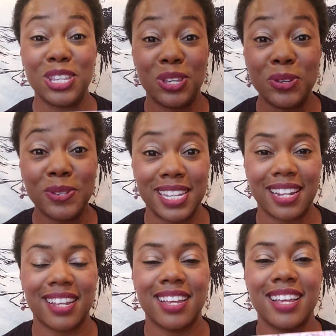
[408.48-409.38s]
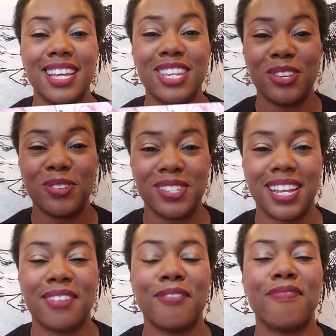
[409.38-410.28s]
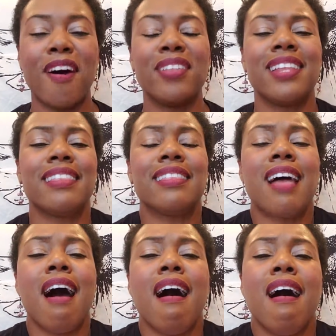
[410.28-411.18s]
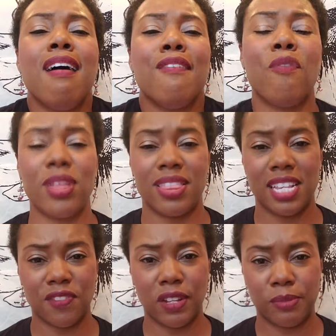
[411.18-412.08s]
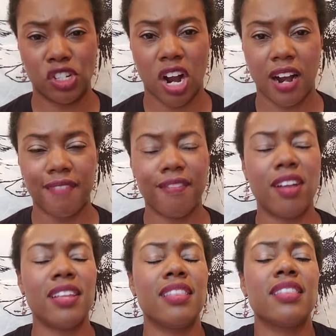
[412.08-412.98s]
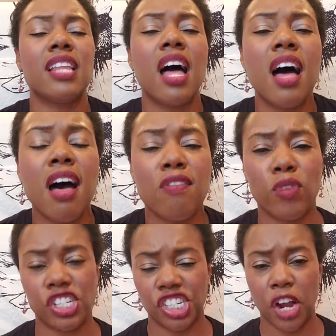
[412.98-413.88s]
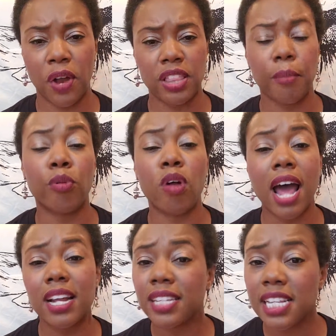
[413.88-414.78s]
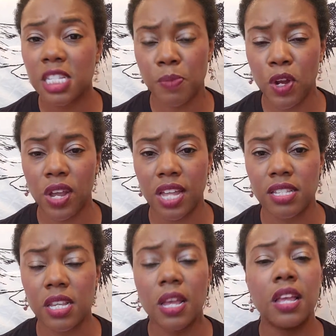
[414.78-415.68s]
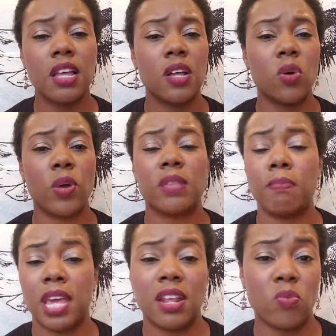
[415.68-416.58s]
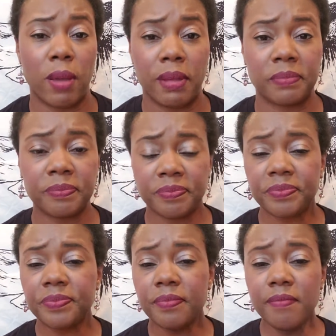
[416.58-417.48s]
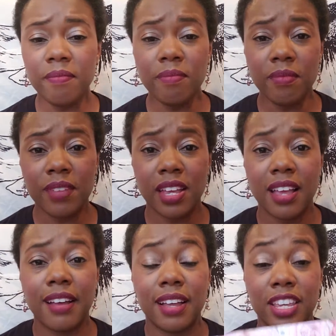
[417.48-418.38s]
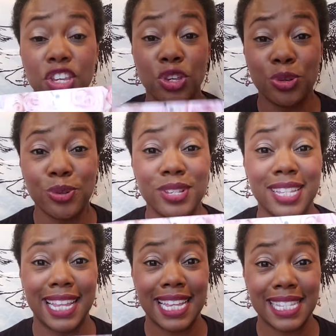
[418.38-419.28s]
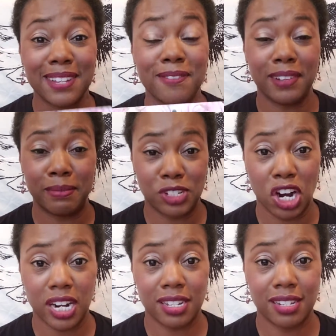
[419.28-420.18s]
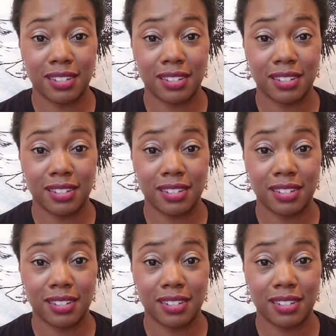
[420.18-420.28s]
Use it. Use it. Fall in love with this flip chart. Fall in love with sharing the product experience with men and women. Use this flip chart.